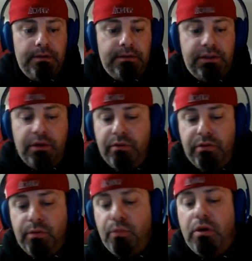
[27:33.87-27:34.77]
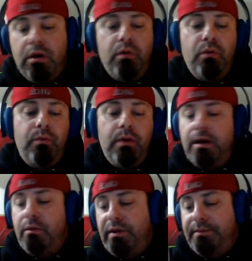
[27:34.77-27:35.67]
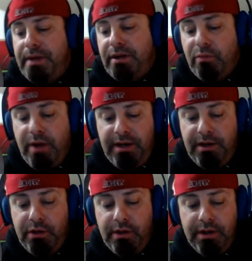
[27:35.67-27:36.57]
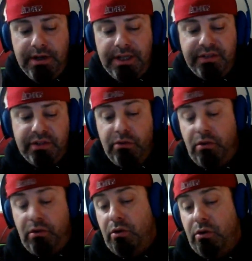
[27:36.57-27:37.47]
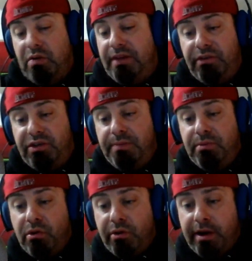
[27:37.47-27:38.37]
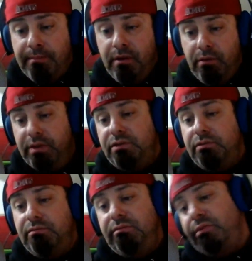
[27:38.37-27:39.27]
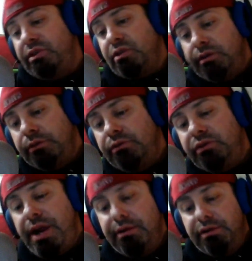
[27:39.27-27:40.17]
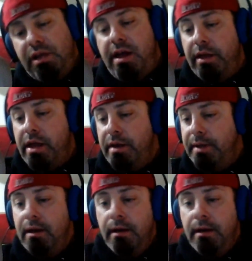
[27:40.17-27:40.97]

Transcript: So what better way to do it is through a refugee program, which also scares the hell out of me.